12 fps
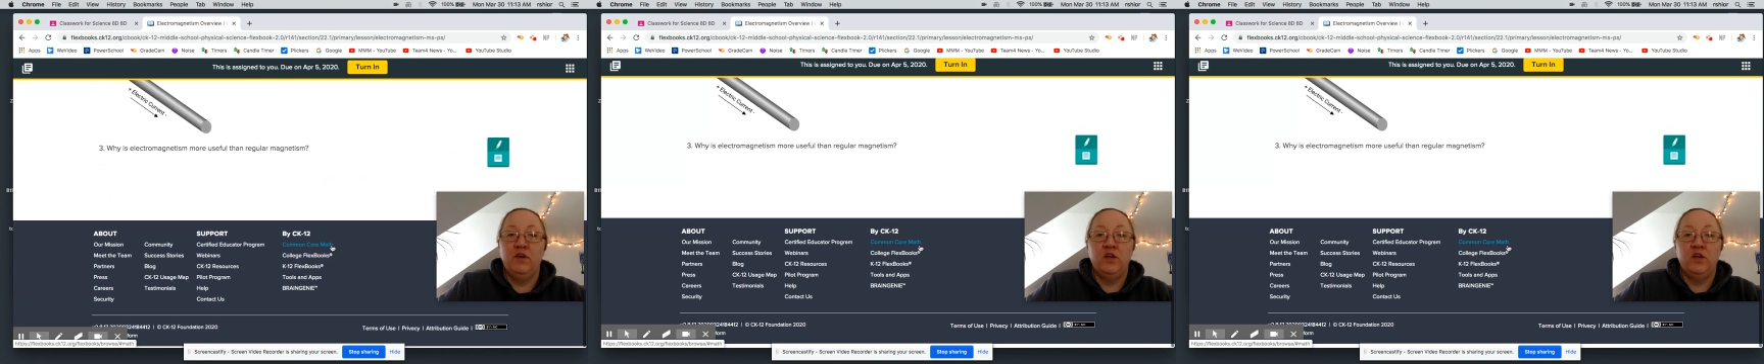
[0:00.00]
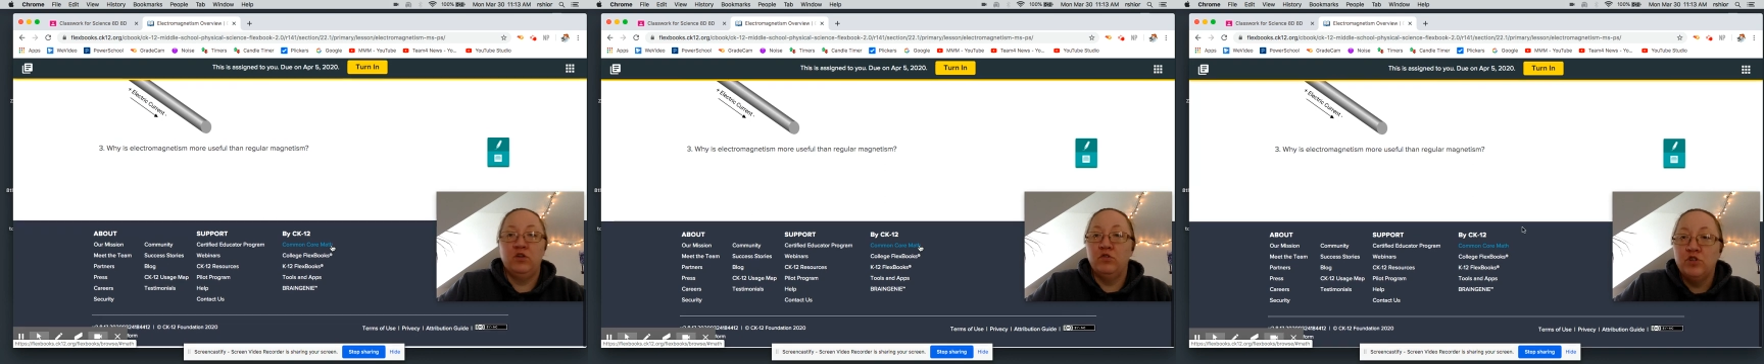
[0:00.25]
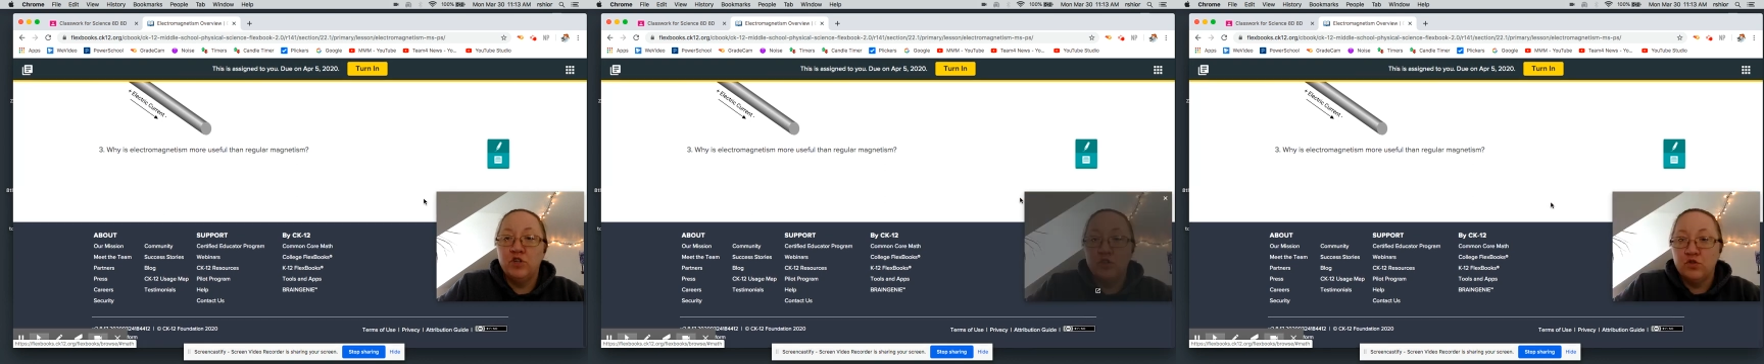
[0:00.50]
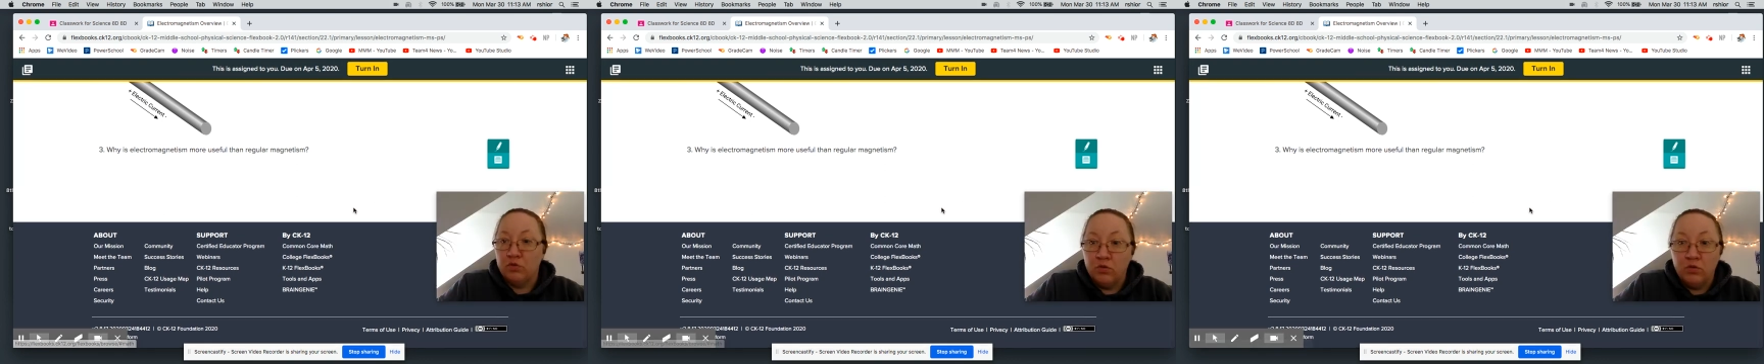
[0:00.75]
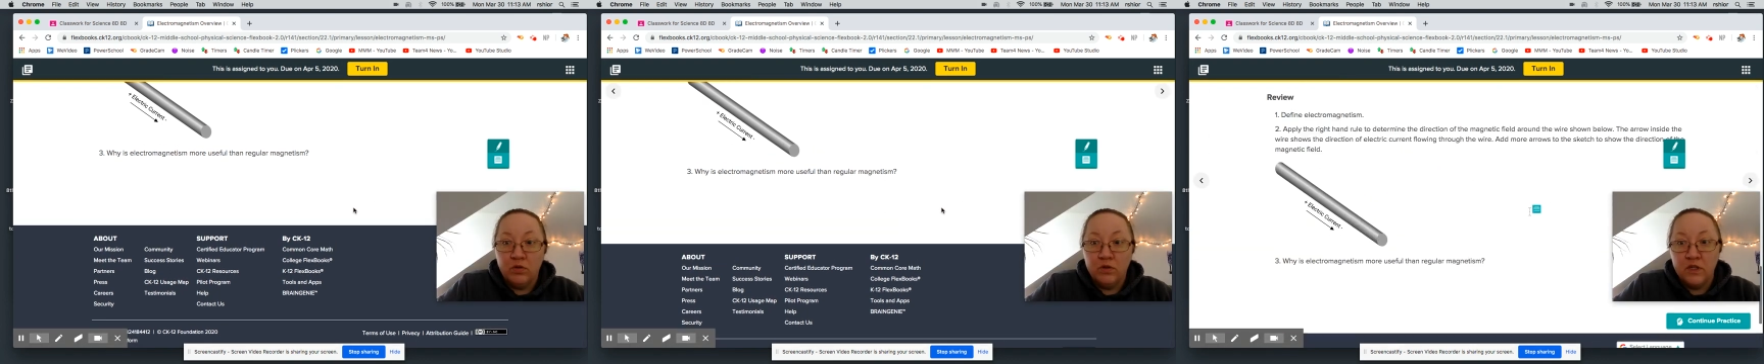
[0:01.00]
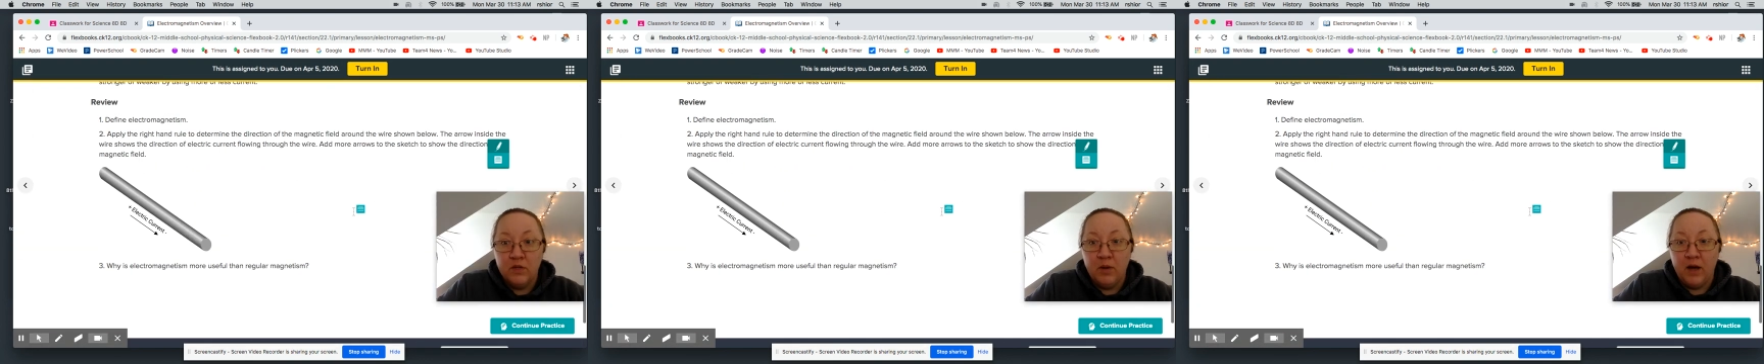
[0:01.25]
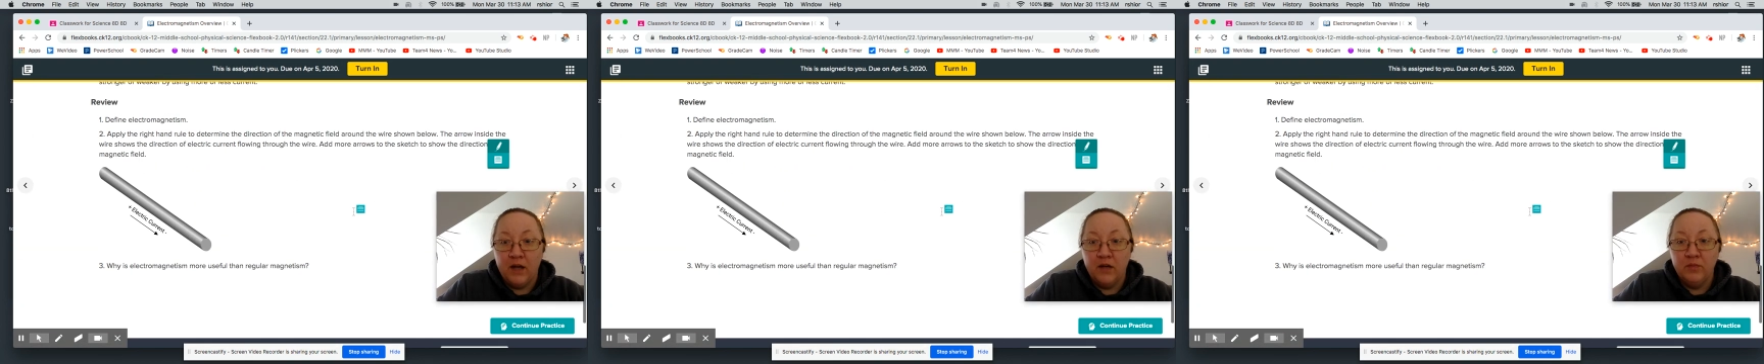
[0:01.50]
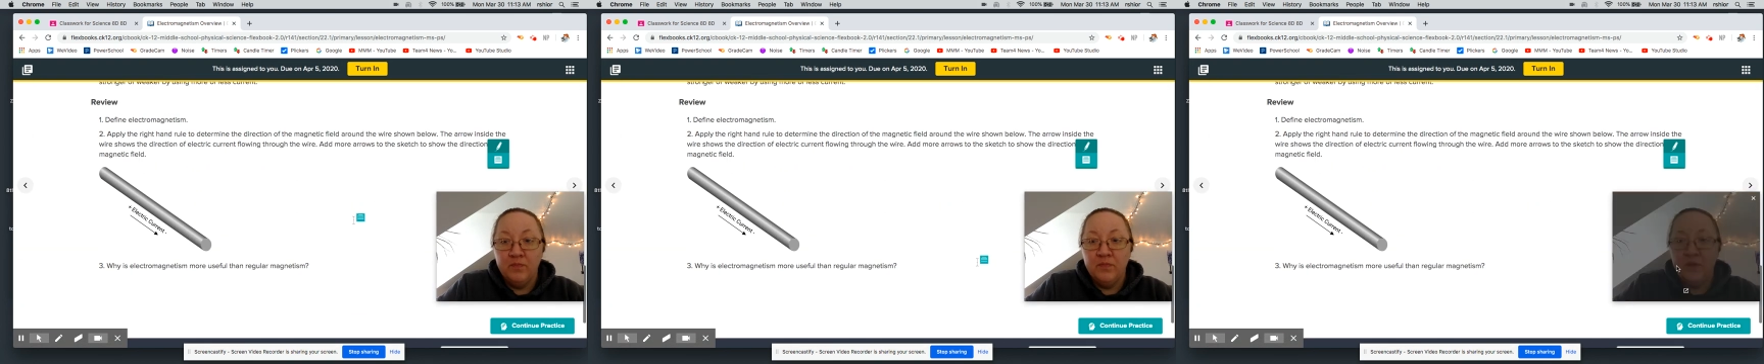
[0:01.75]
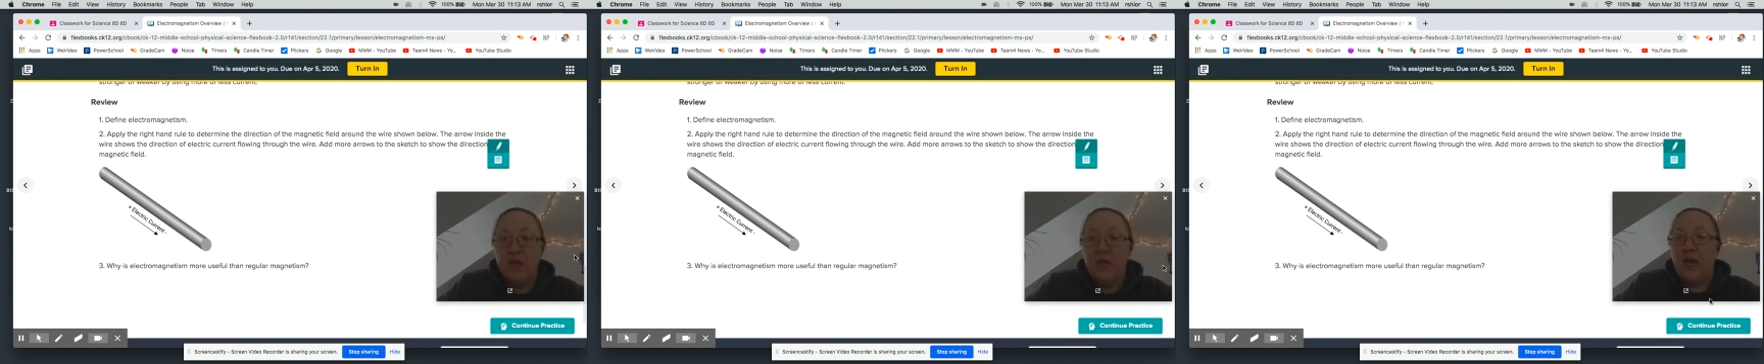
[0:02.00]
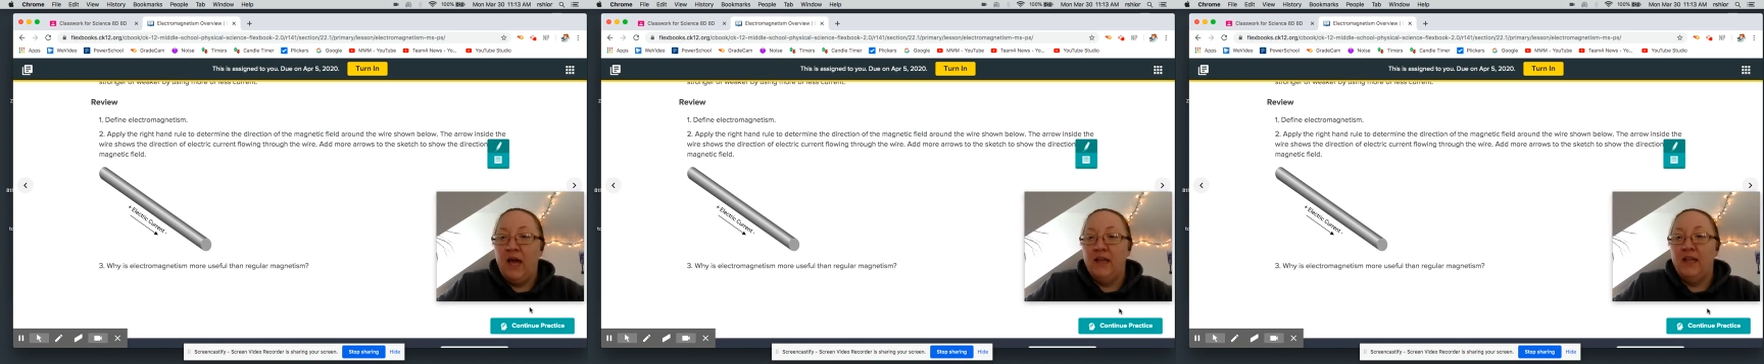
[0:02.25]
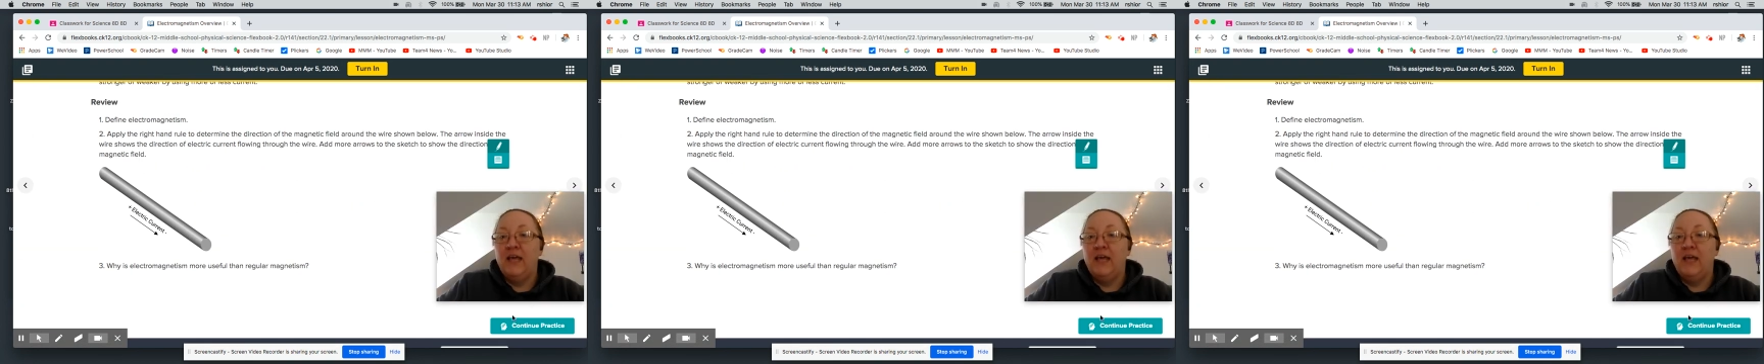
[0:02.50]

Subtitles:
Don't just scroll to the bottom. And